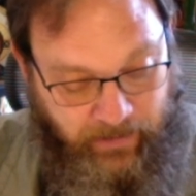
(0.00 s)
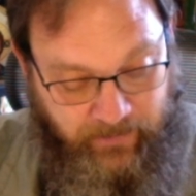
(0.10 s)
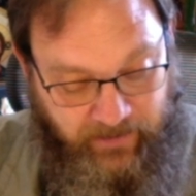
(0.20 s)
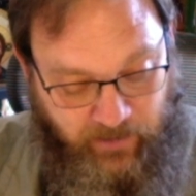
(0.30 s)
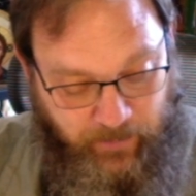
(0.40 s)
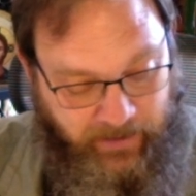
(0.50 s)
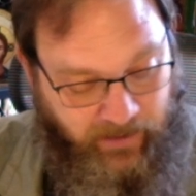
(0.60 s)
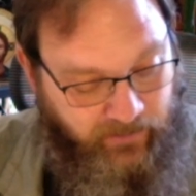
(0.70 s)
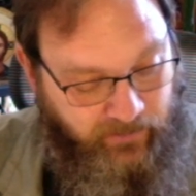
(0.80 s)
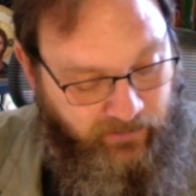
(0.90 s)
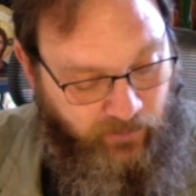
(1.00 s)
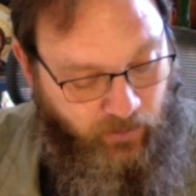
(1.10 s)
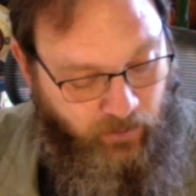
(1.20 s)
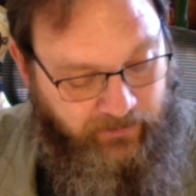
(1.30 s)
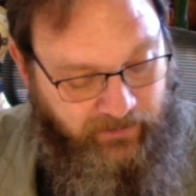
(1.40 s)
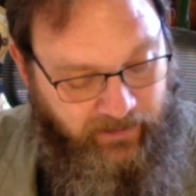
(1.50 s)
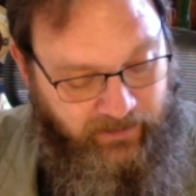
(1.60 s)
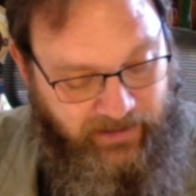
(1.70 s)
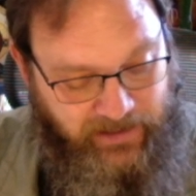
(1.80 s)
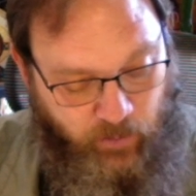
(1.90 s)
This is because the soul is in
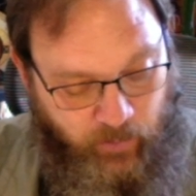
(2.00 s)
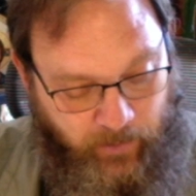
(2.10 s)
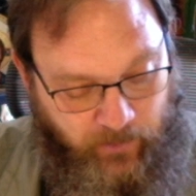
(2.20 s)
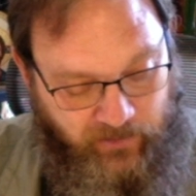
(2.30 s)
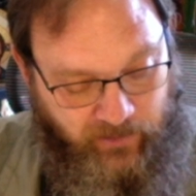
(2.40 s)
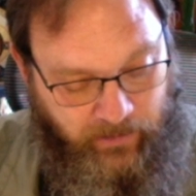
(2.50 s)
continual motion